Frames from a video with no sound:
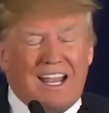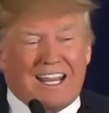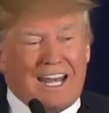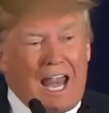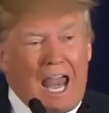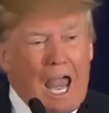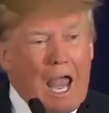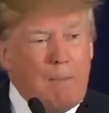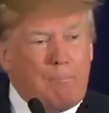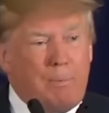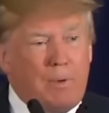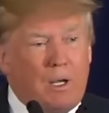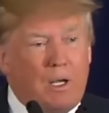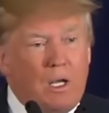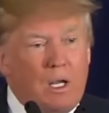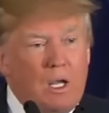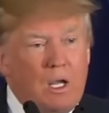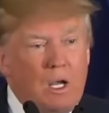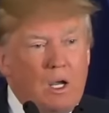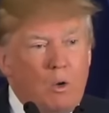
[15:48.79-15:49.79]
Not going to happen.
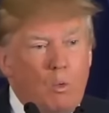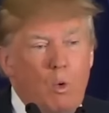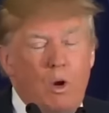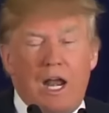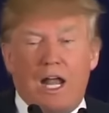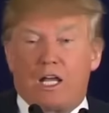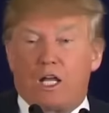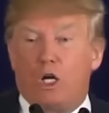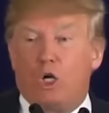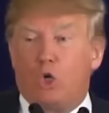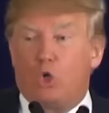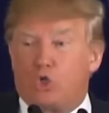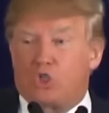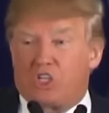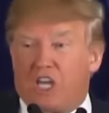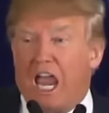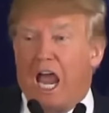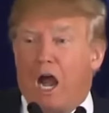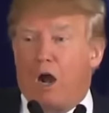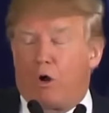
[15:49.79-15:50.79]
We're not going to
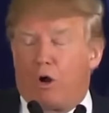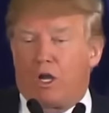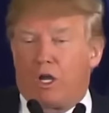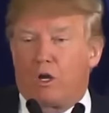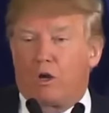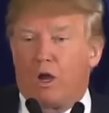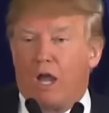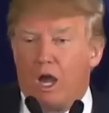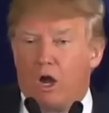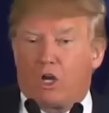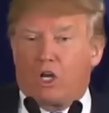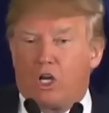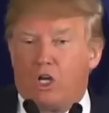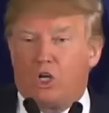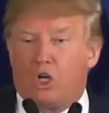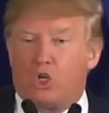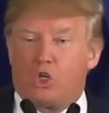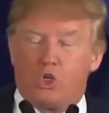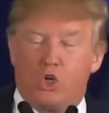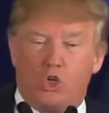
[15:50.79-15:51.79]
lose carrier air
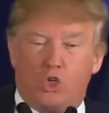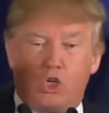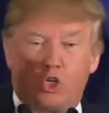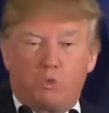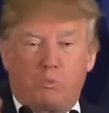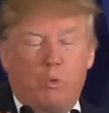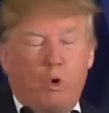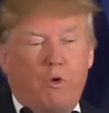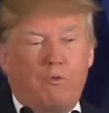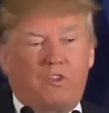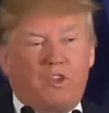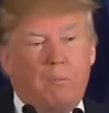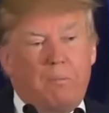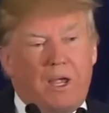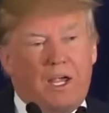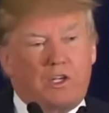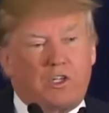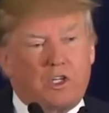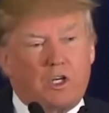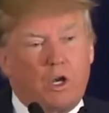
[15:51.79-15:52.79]
conditioners just moved to
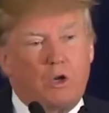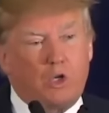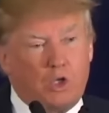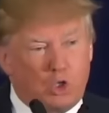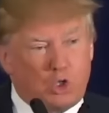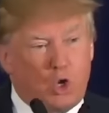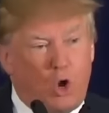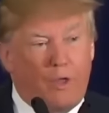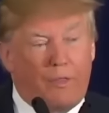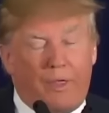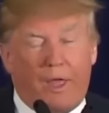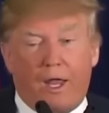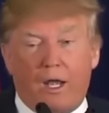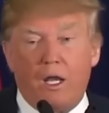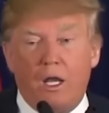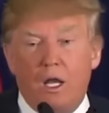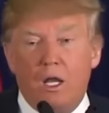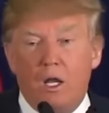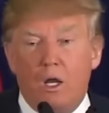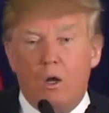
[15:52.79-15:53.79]
Mexico. You saw
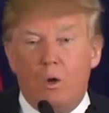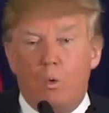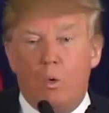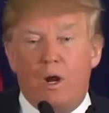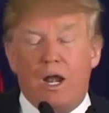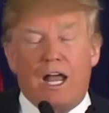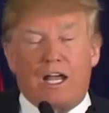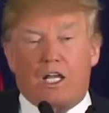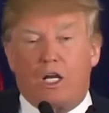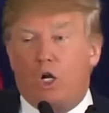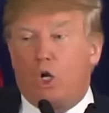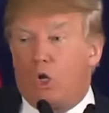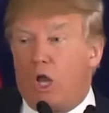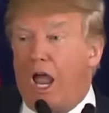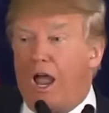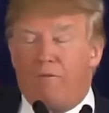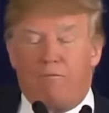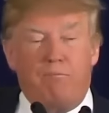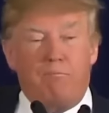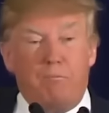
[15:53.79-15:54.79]
that. We're not going
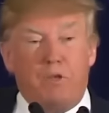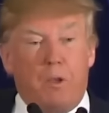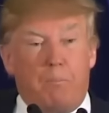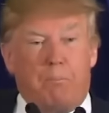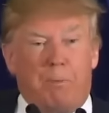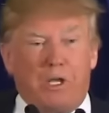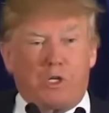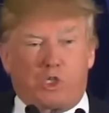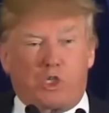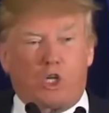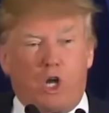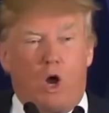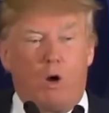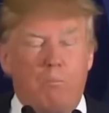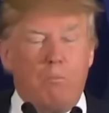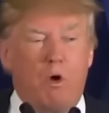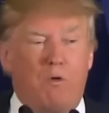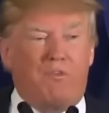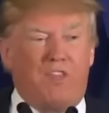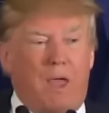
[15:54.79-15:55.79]
to have
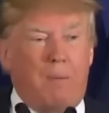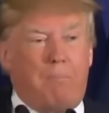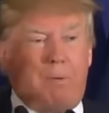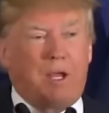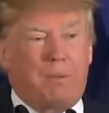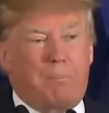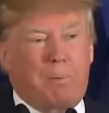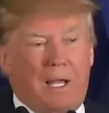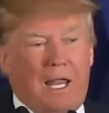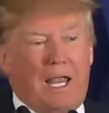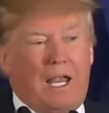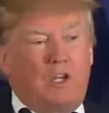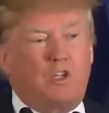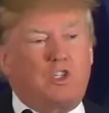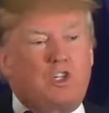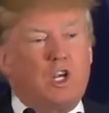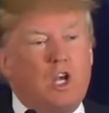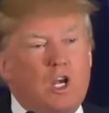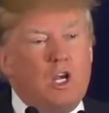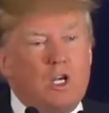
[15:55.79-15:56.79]
Nabisco move their big
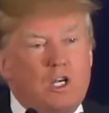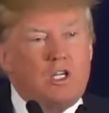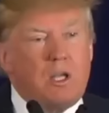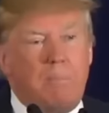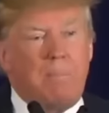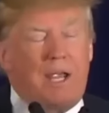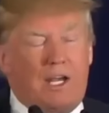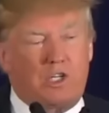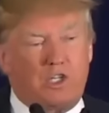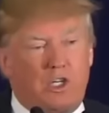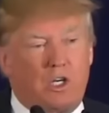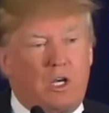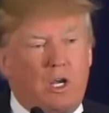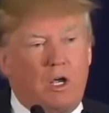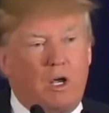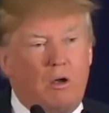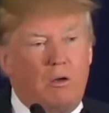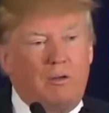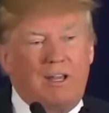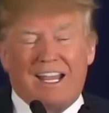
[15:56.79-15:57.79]
plants to
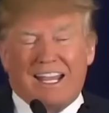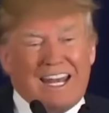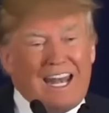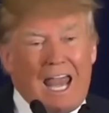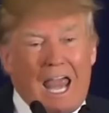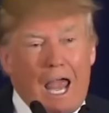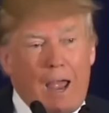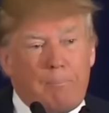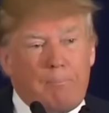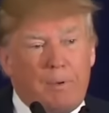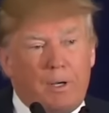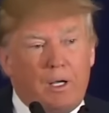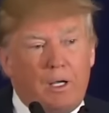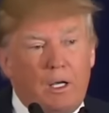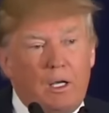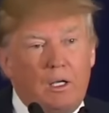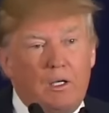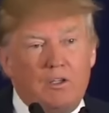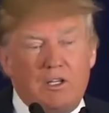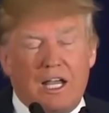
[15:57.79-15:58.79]
Mexico. Not going to happen.
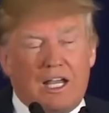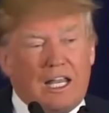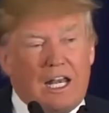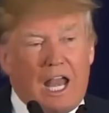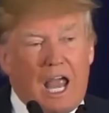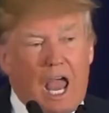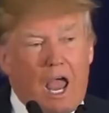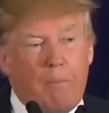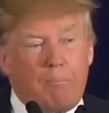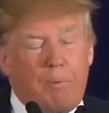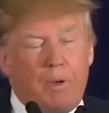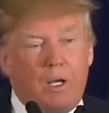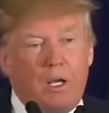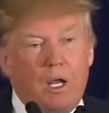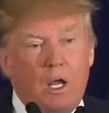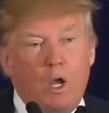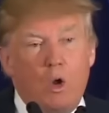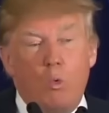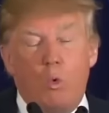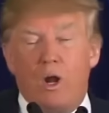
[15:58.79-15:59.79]
Not going to happen.
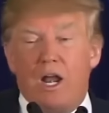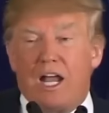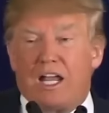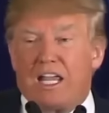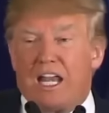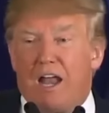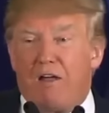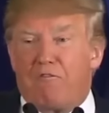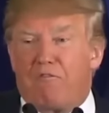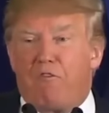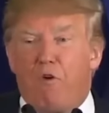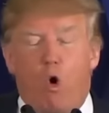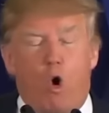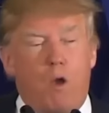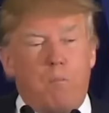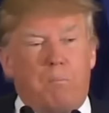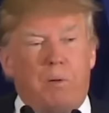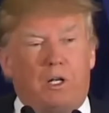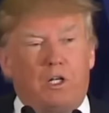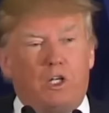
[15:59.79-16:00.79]
We're not going to have
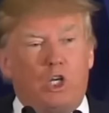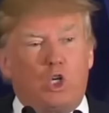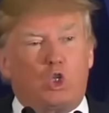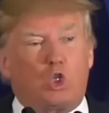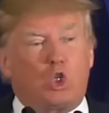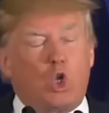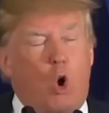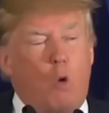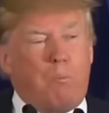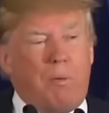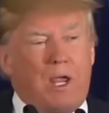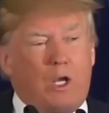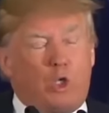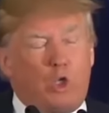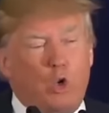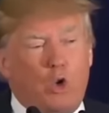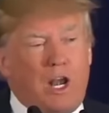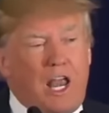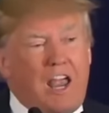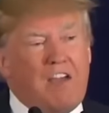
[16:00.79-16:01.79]
Ford building so
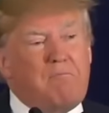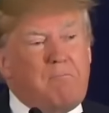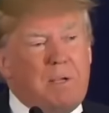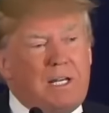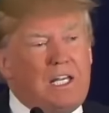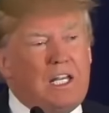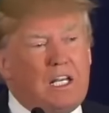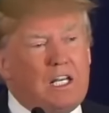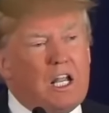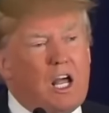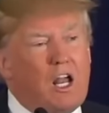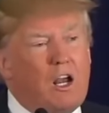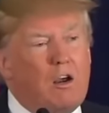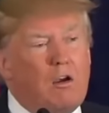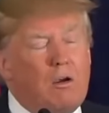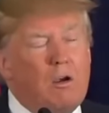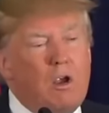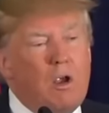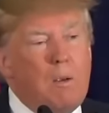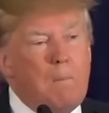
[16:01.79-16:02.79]
big, $2.5 billion
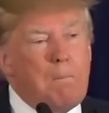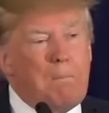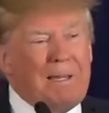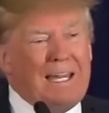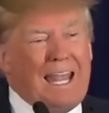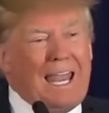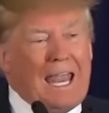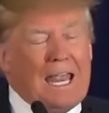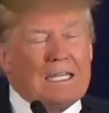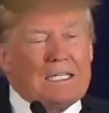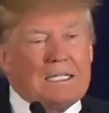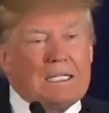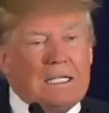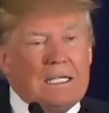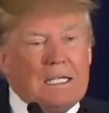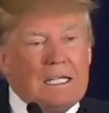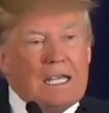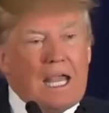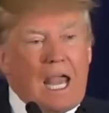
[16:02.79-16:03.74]
plant.